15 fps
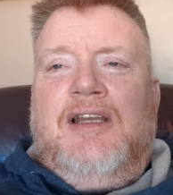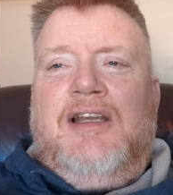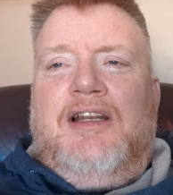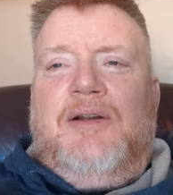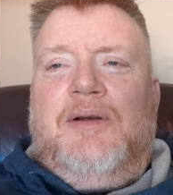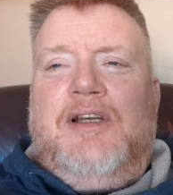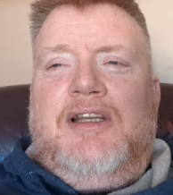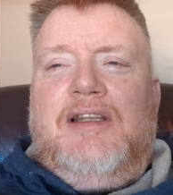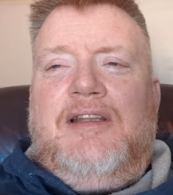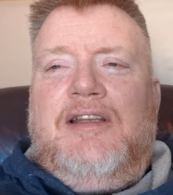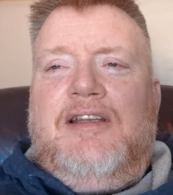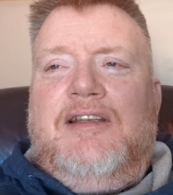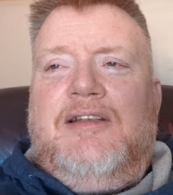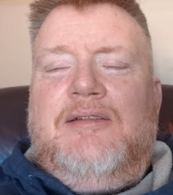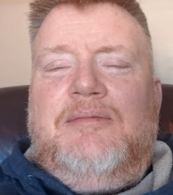Anyway,
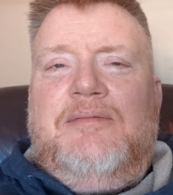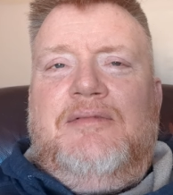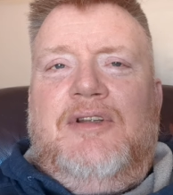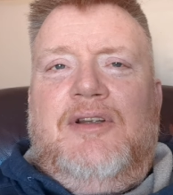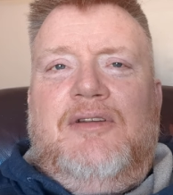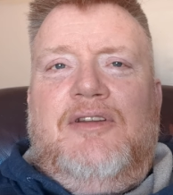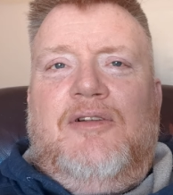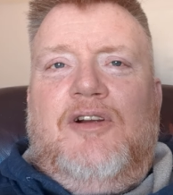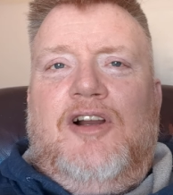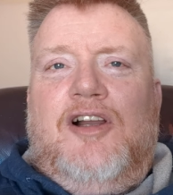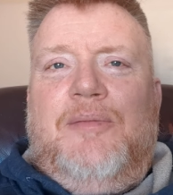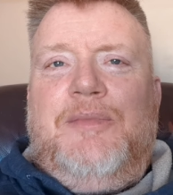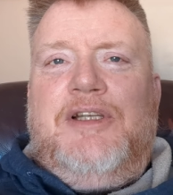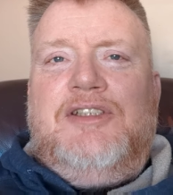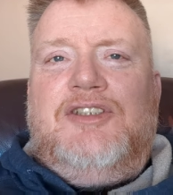they they're, they're
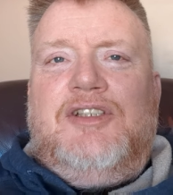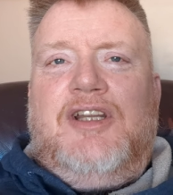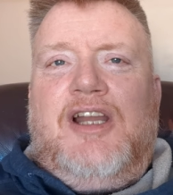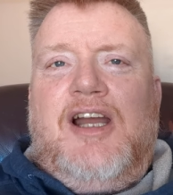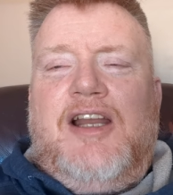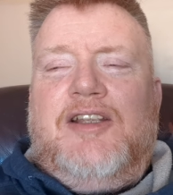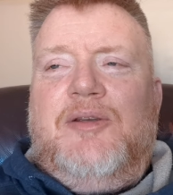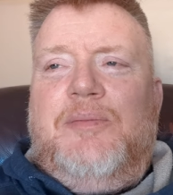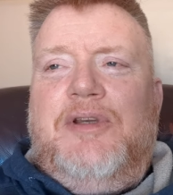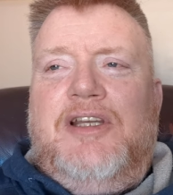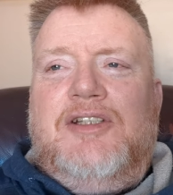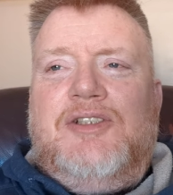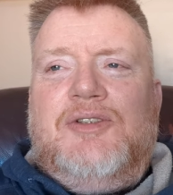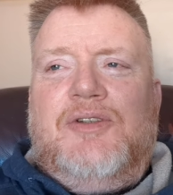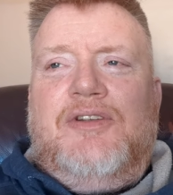all mentioning
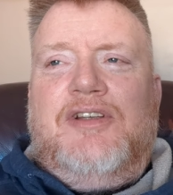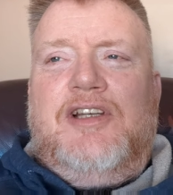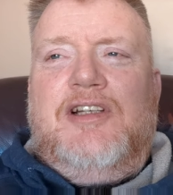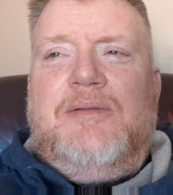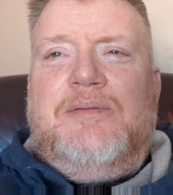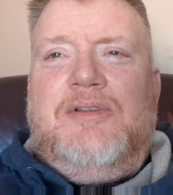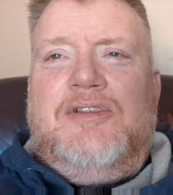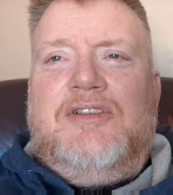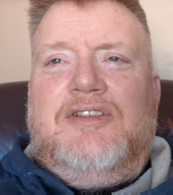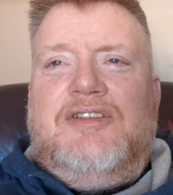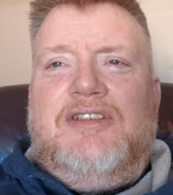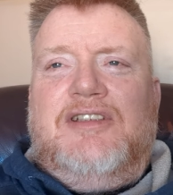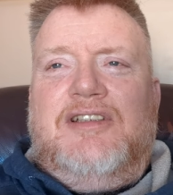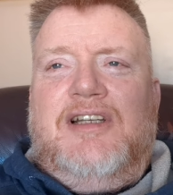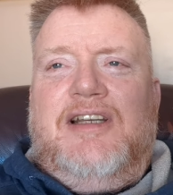occupational
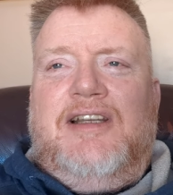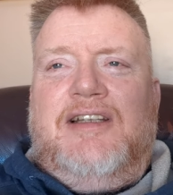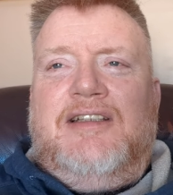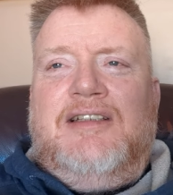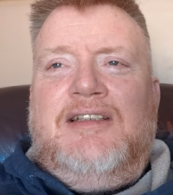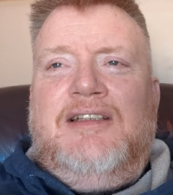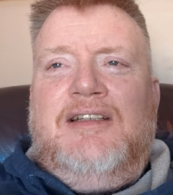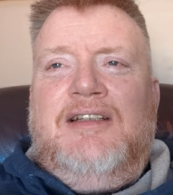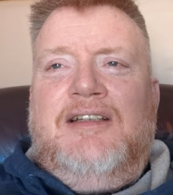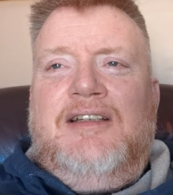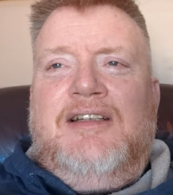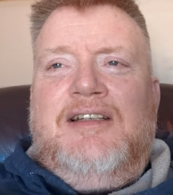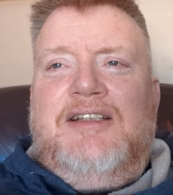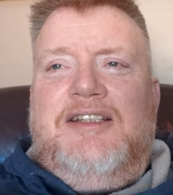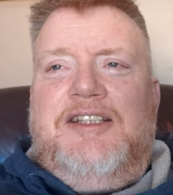therapists, and I
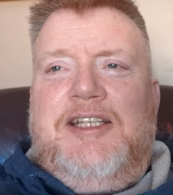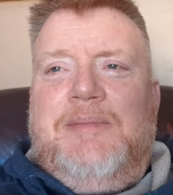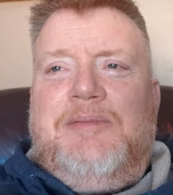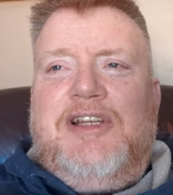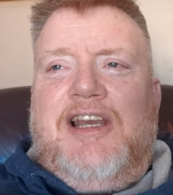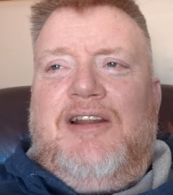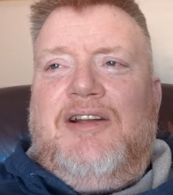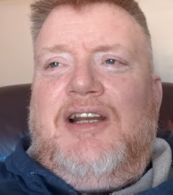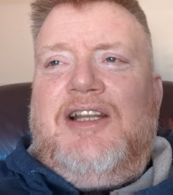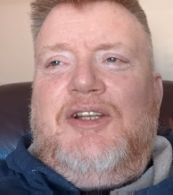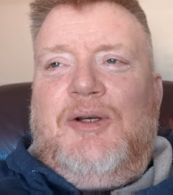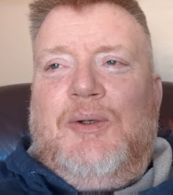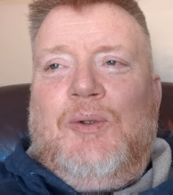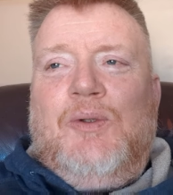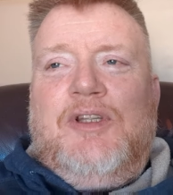deep down I
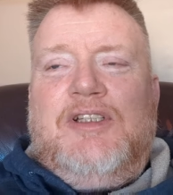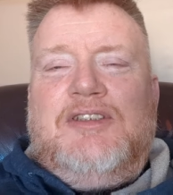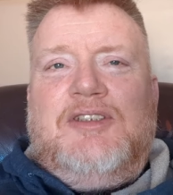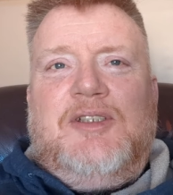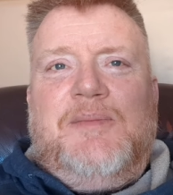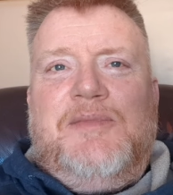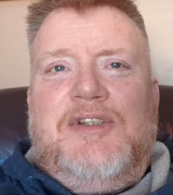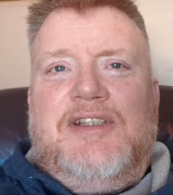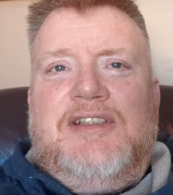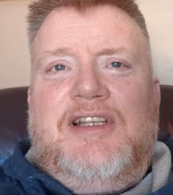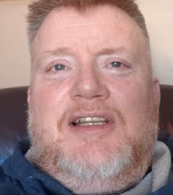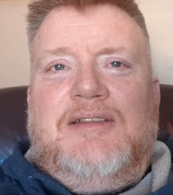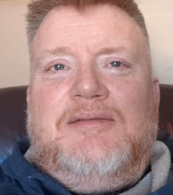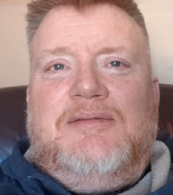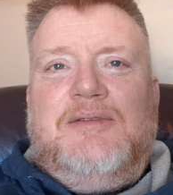know that's something
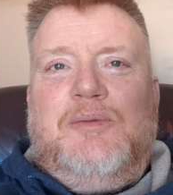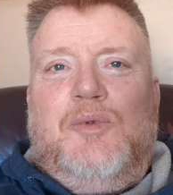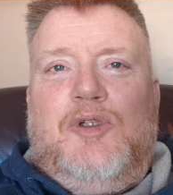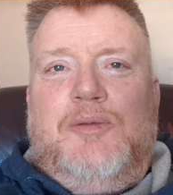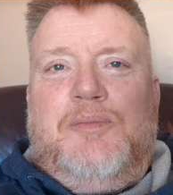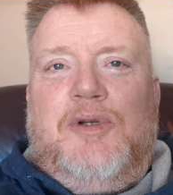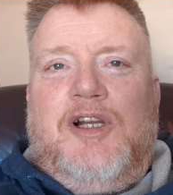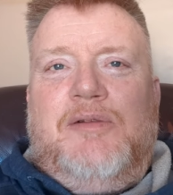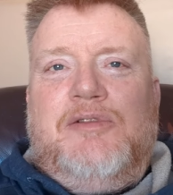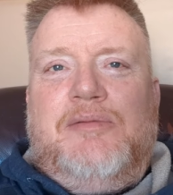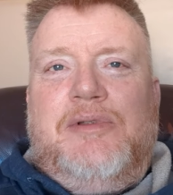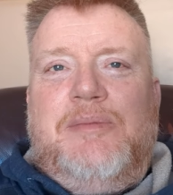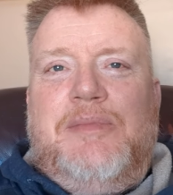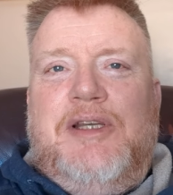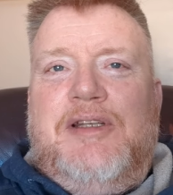that would
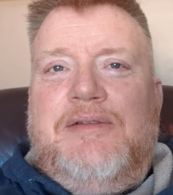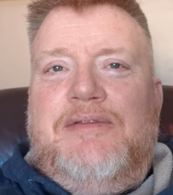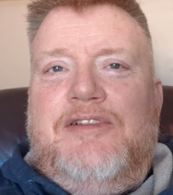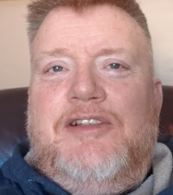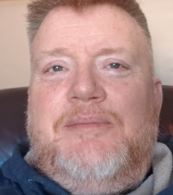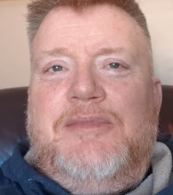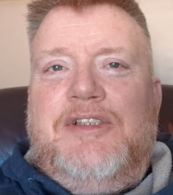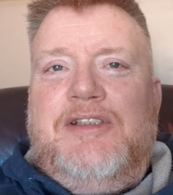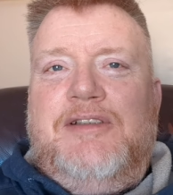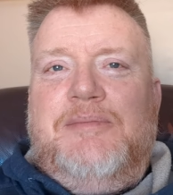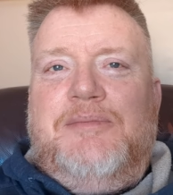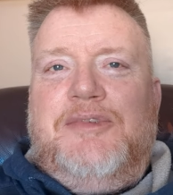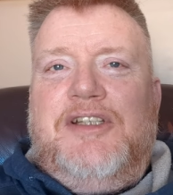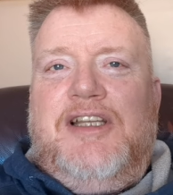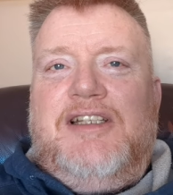probably benefit me,
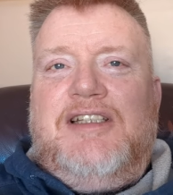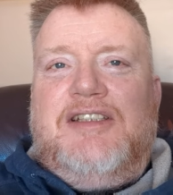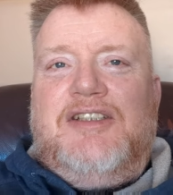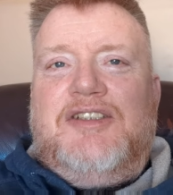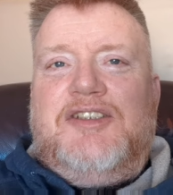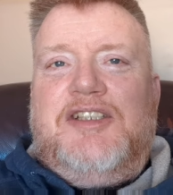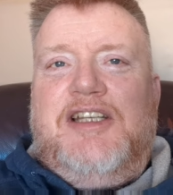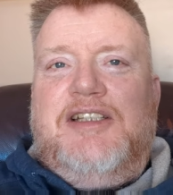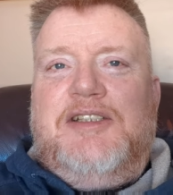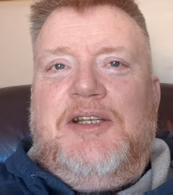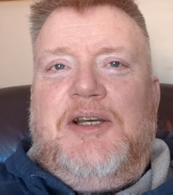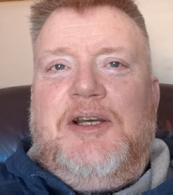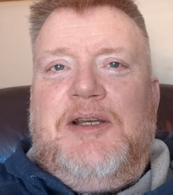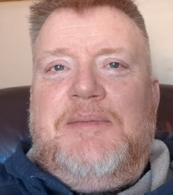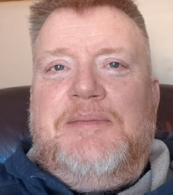but yet at the same
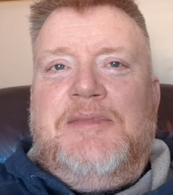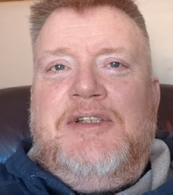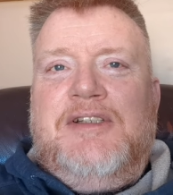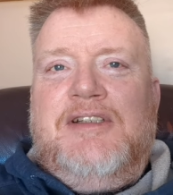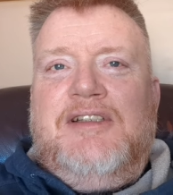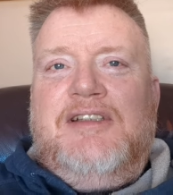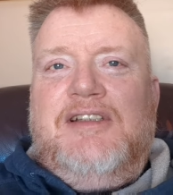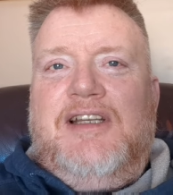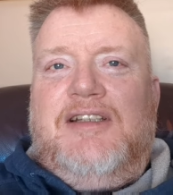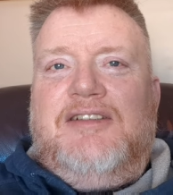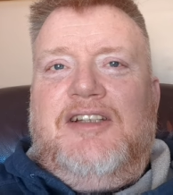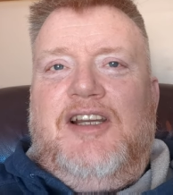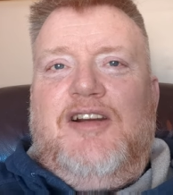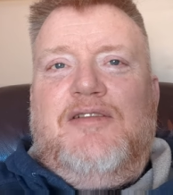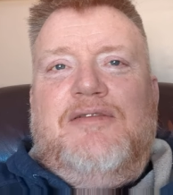time it
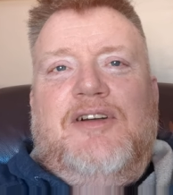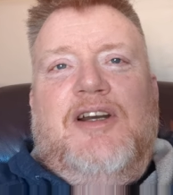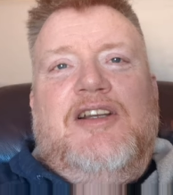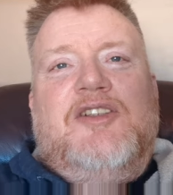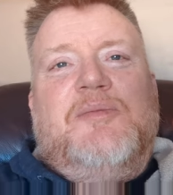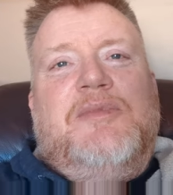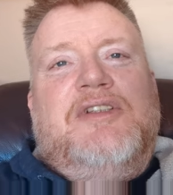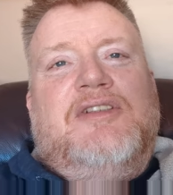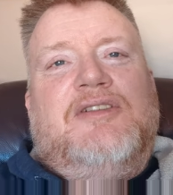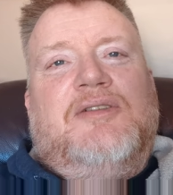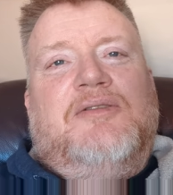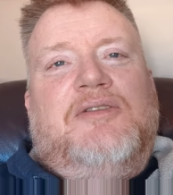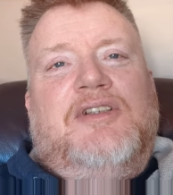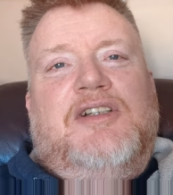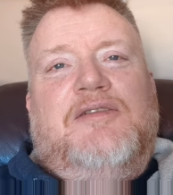terrifies me,
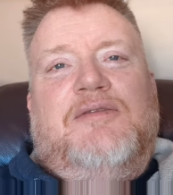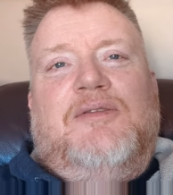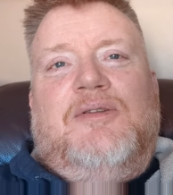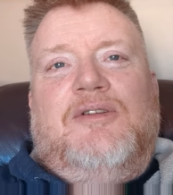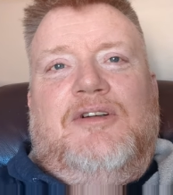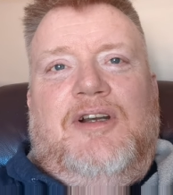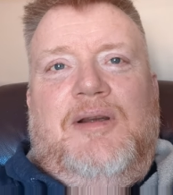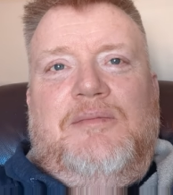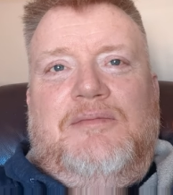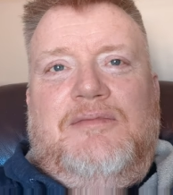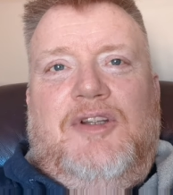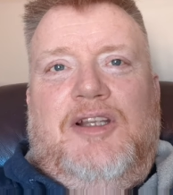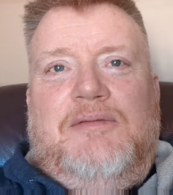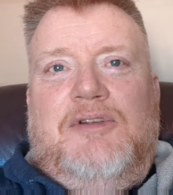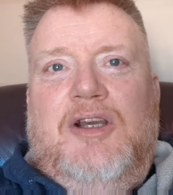so therefore
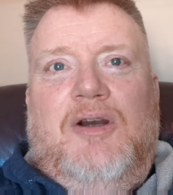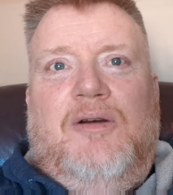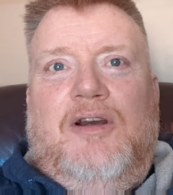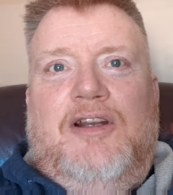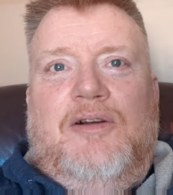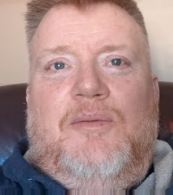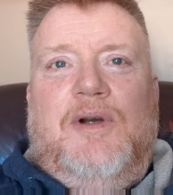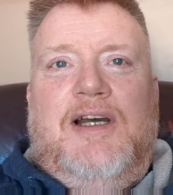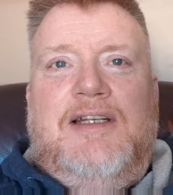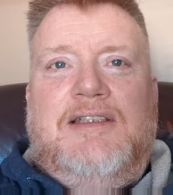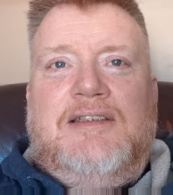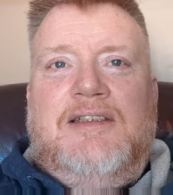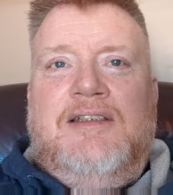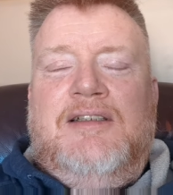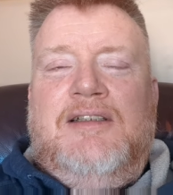I'm like, no, I don't want it.